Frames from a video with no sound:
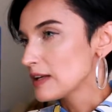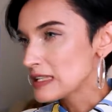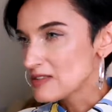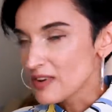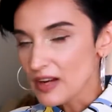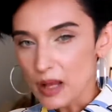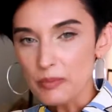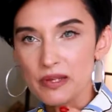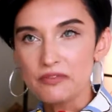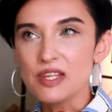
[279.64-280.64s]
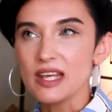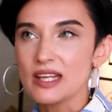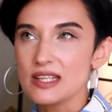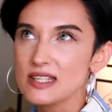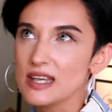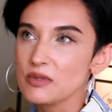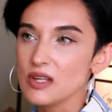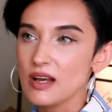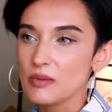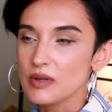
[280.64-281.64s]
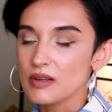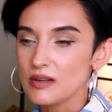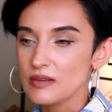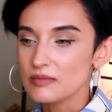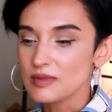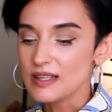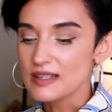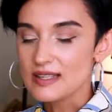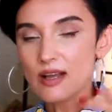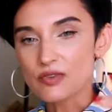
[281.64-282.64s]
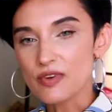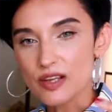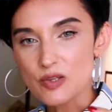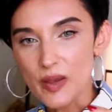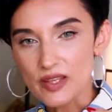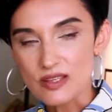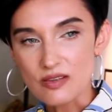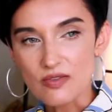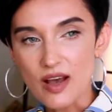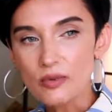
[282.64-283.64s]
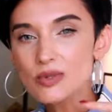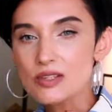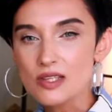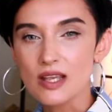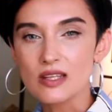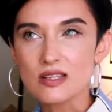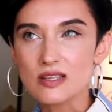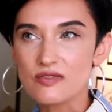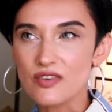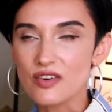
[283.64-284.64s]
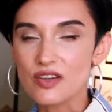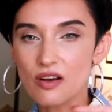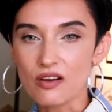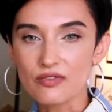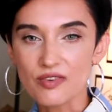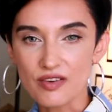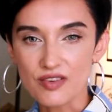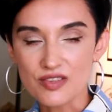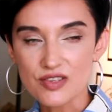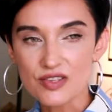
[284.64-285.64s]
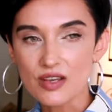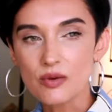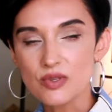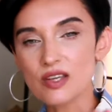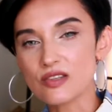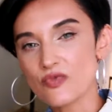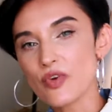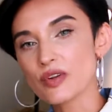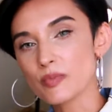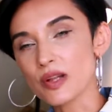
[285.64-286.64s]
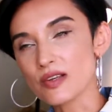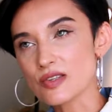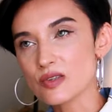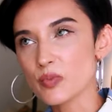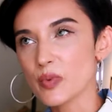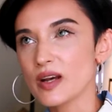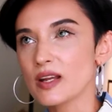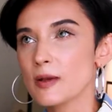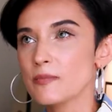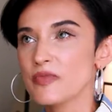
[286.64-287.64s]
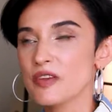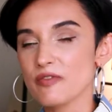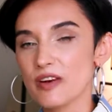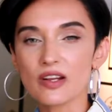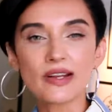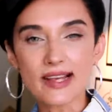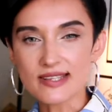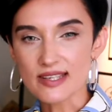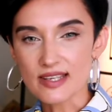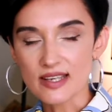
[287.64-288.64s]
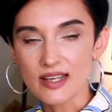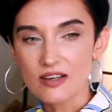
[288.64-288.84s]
It's very uplifting, and at the same time it sounds very expensive. I wouldn't say this is very young fragrance. I would say it's 30 plus, but very classy